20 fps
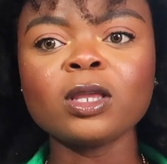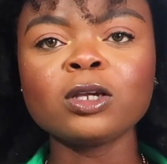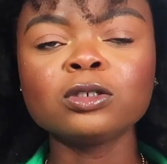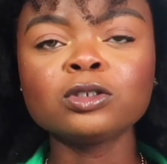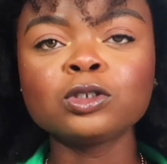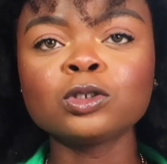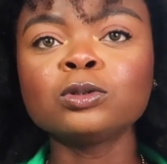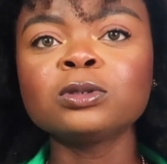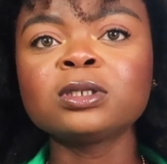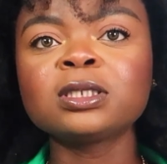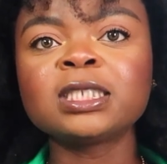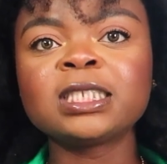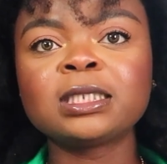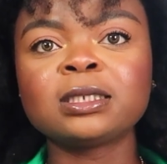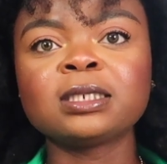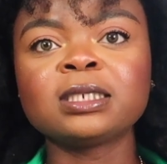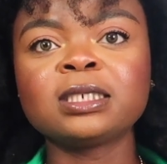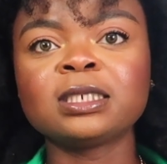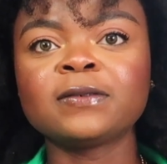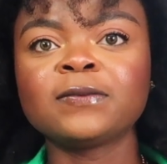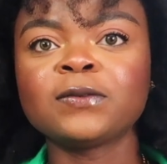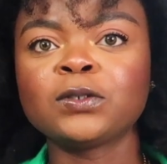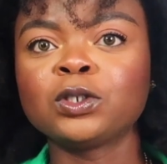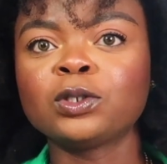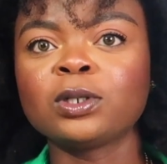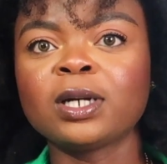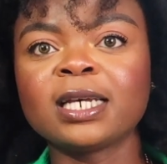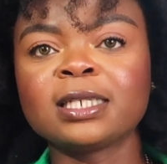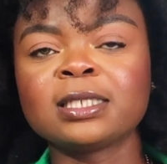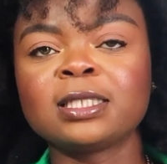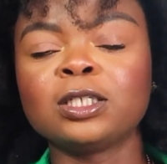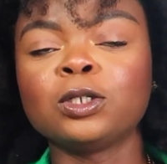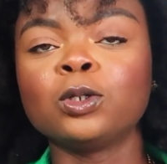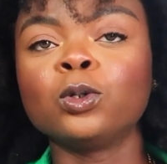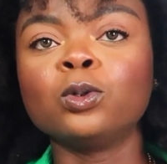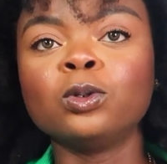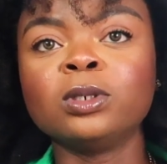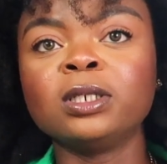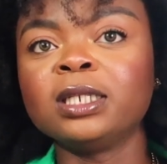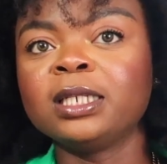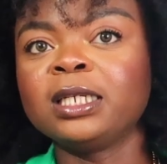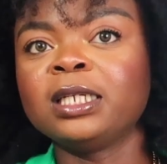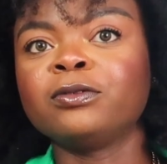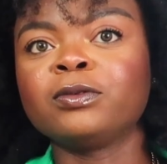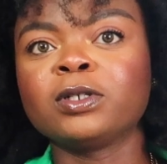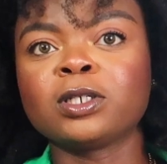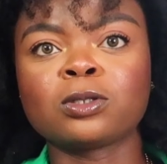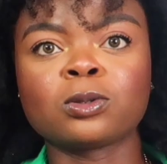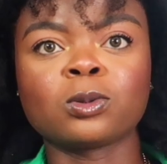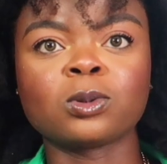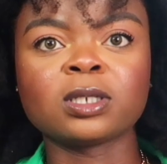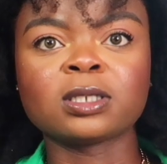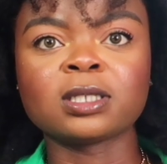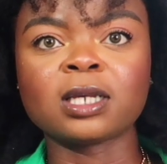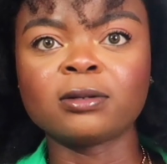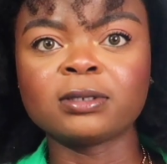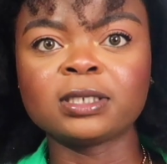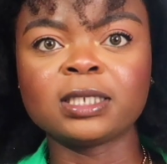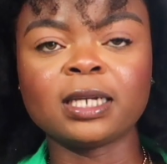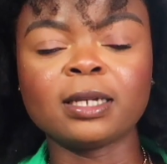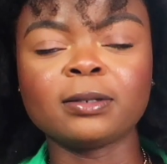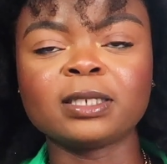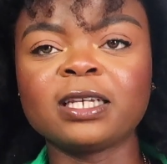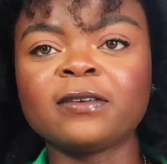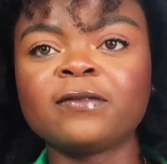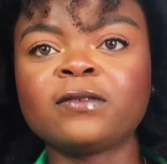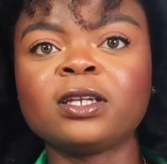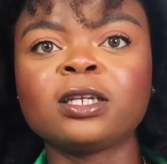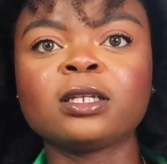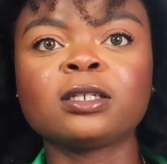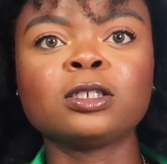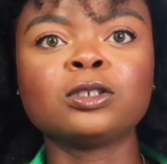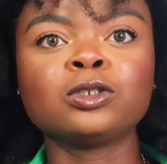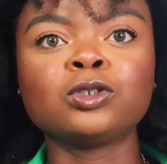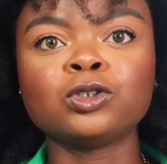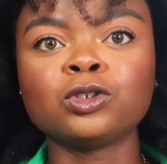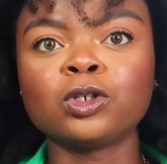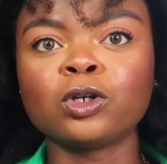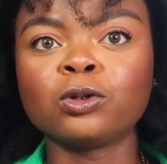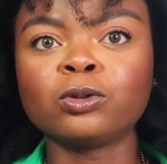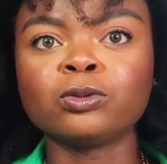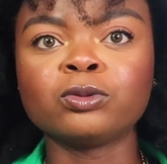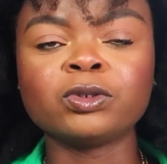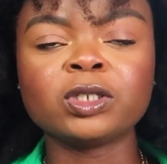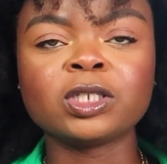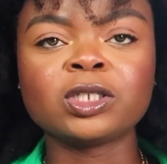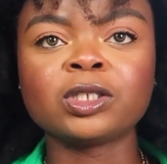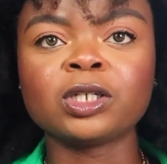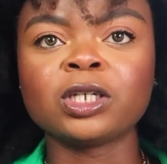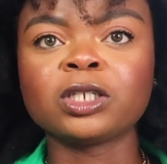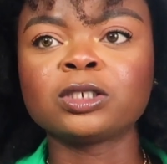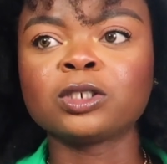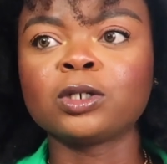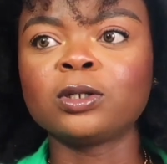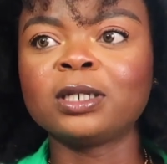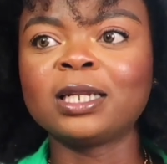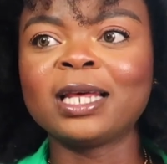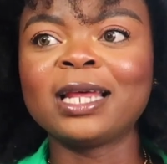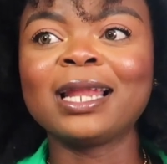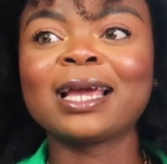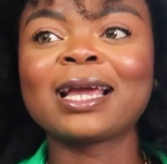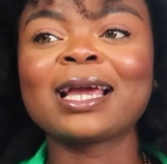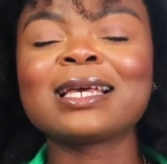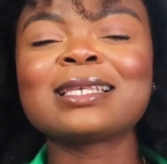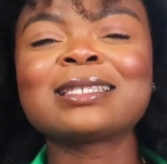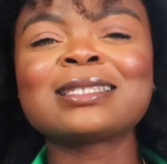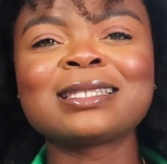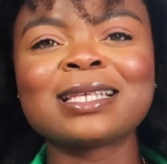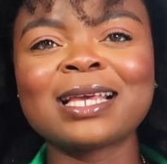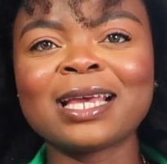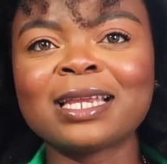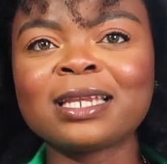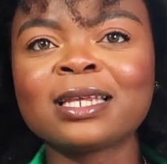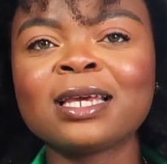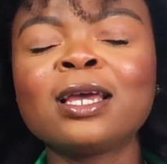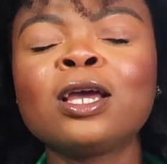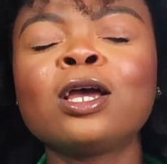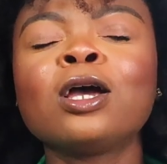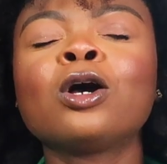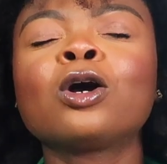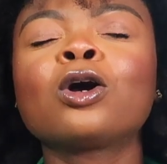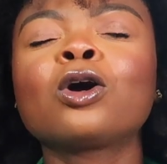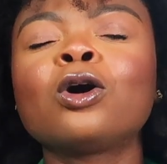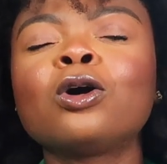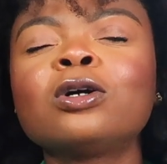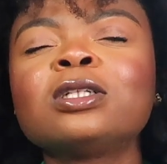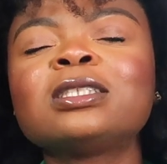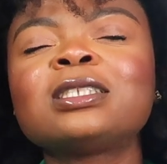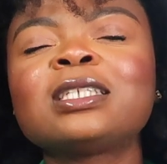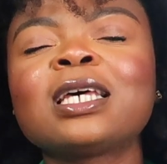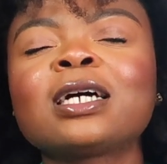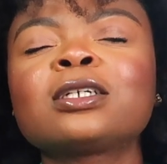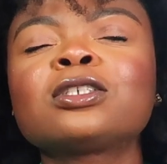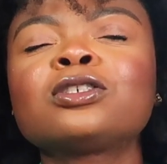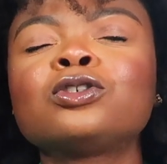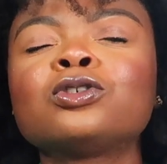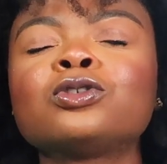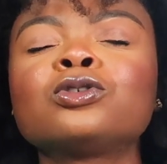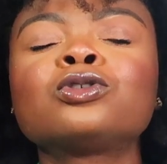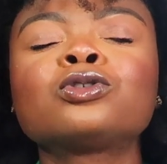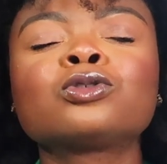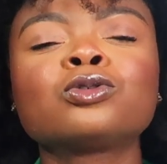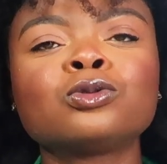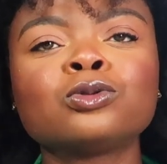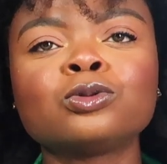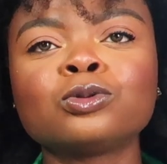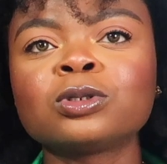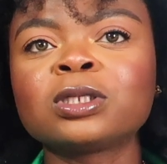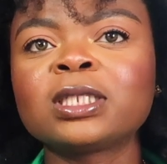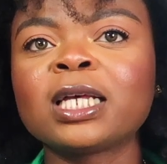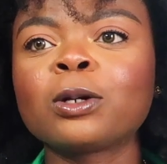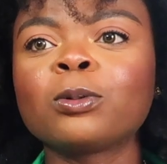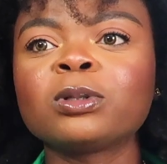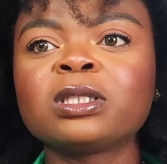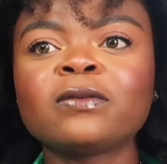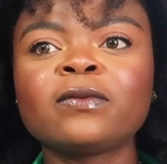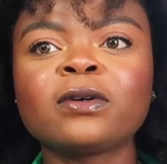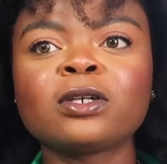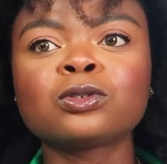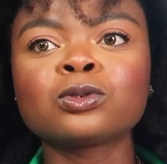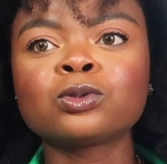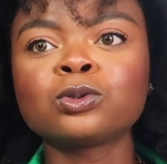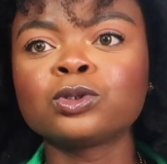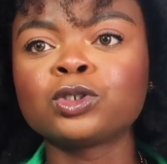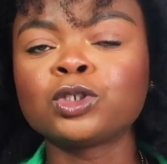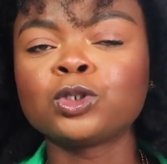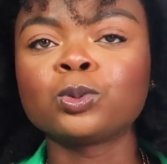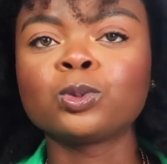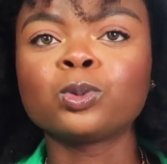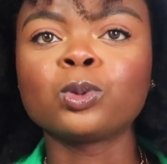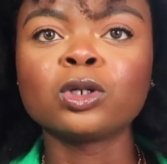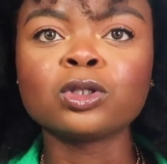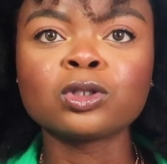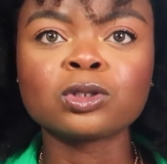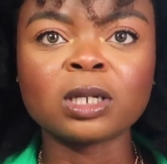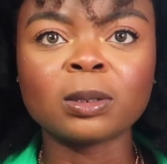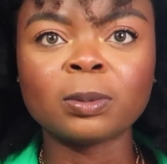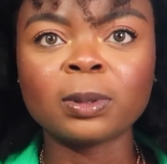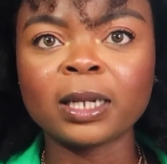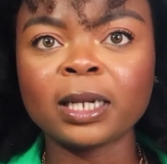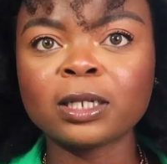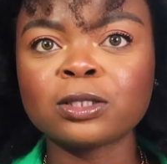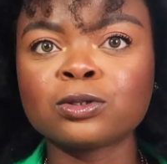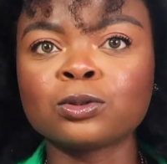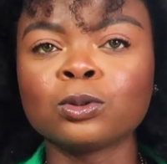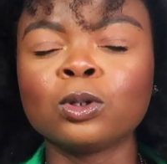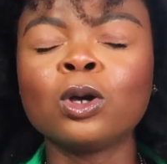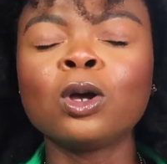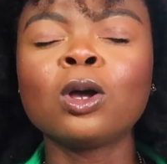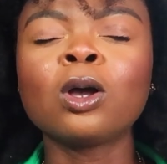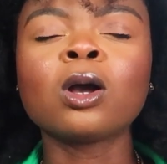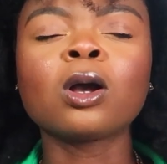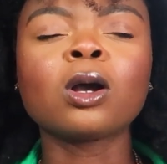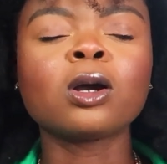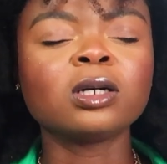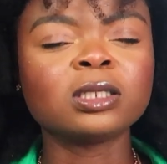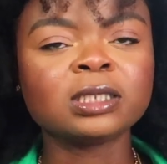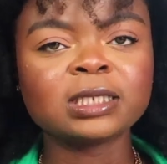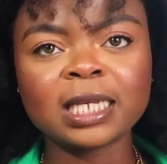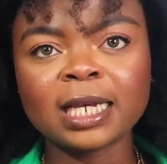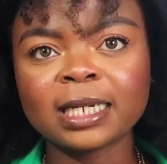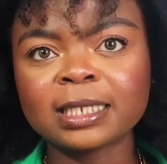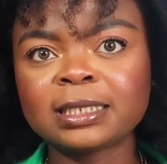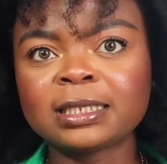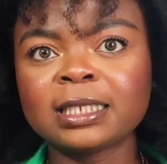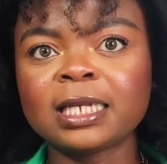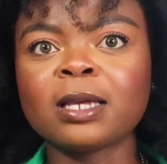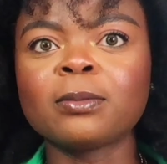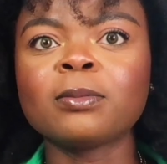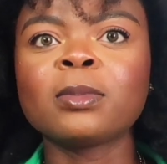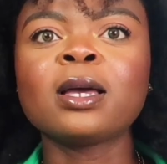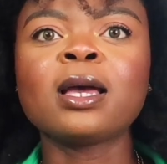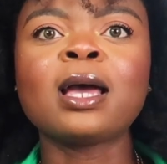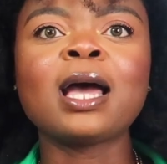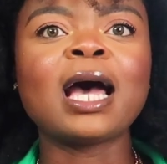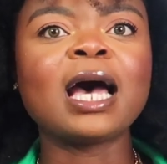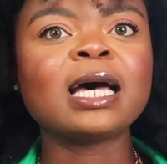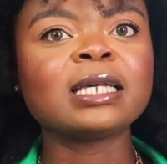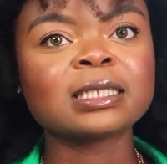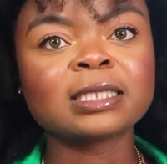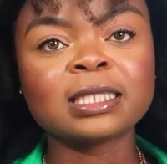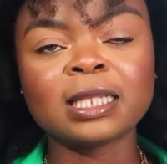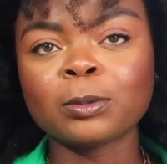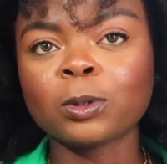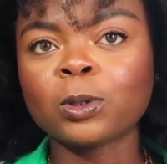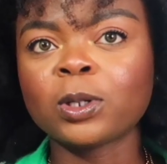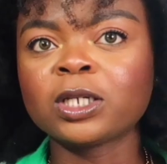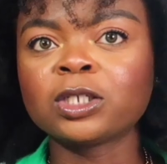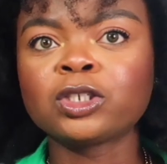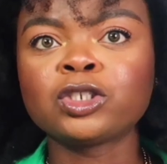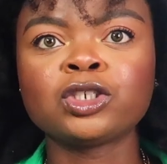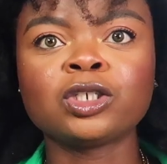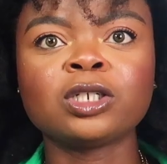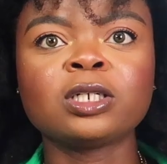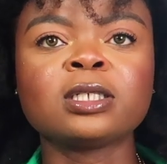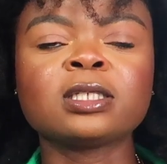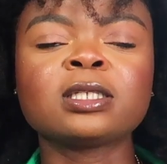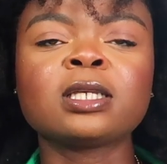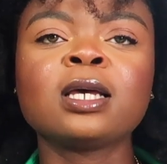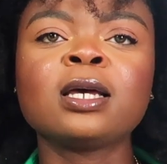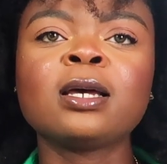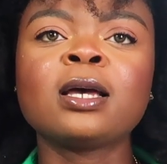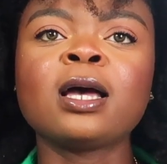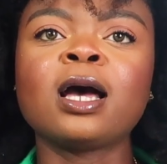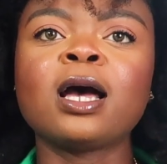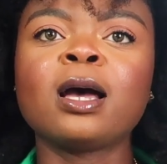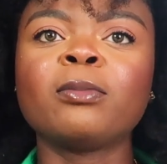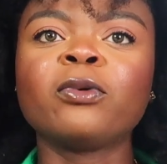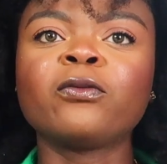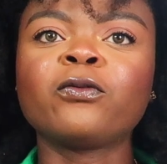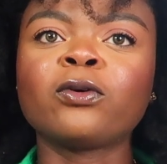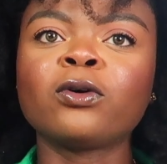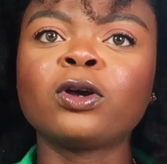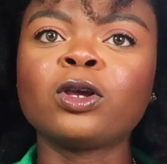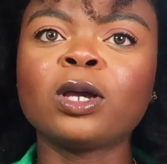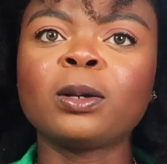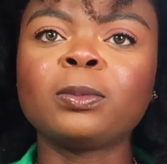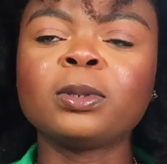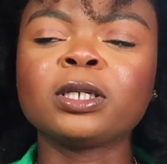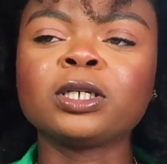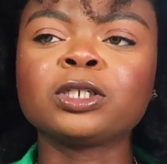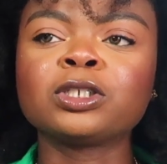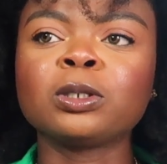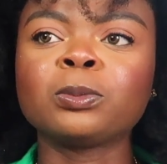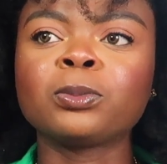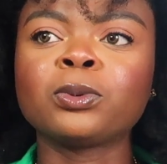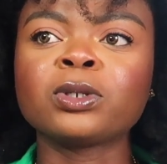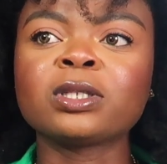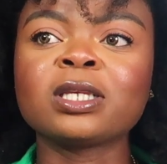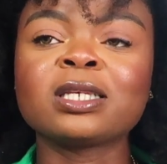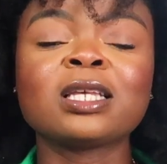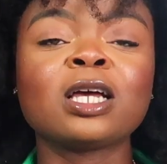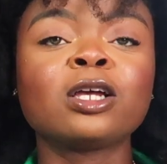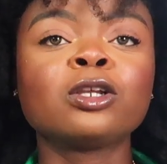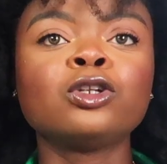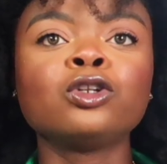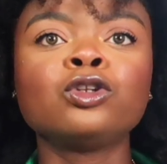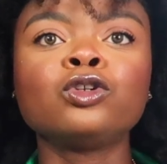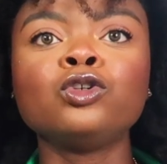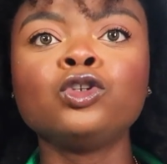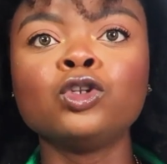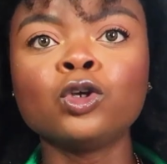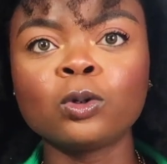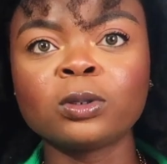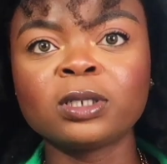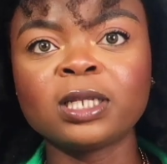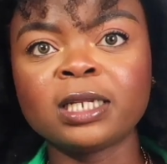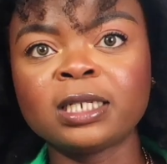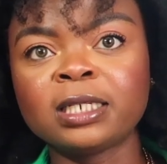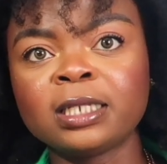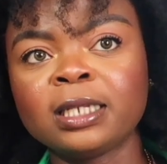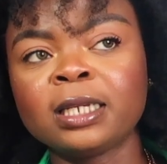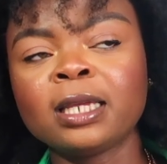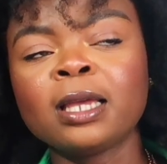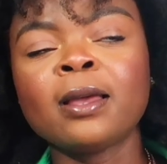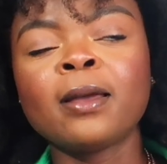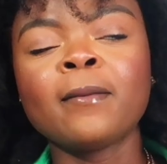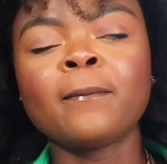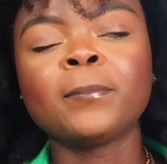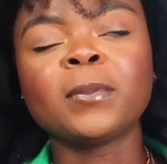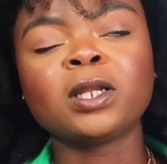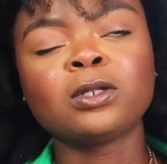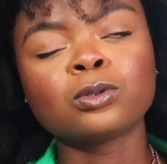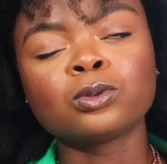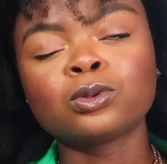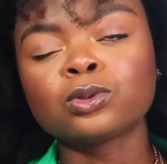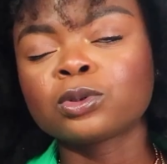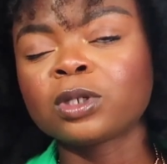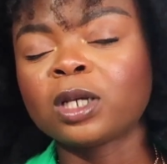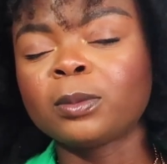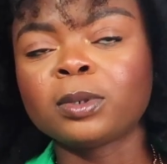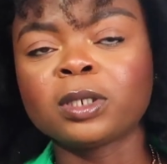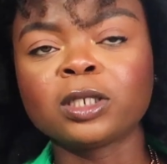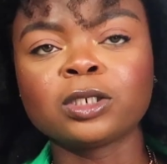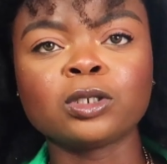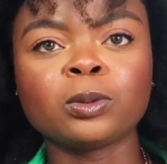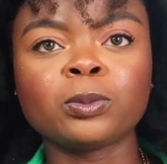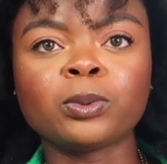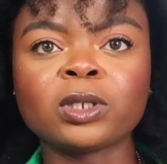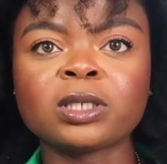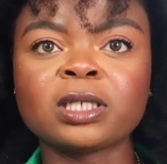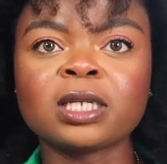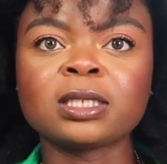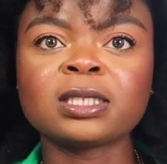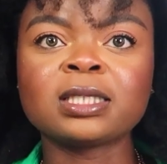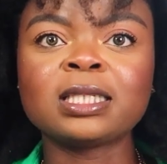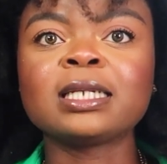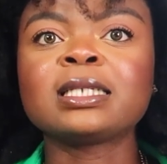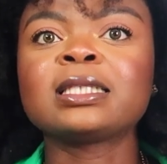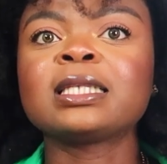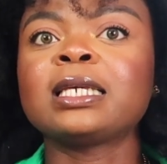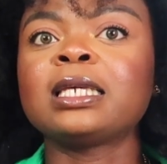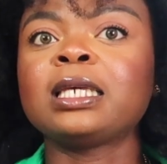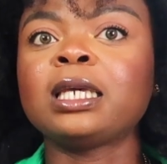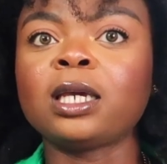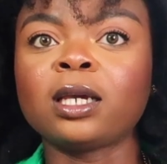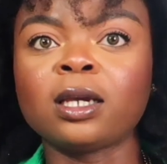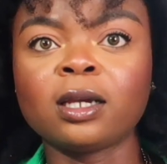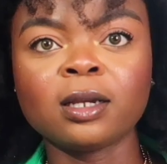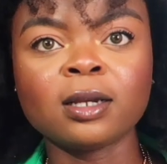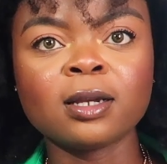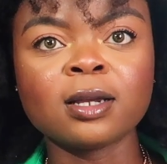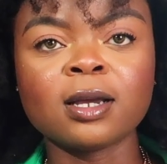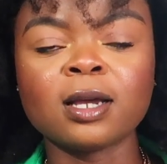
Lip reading: Don't see this video as the only resource out there. Definitely do your own research online. Like I said, contact those schools, like whatever schools you want to apply to, contact them, ask them questions before your application process. And know that the medical school application process takes a year.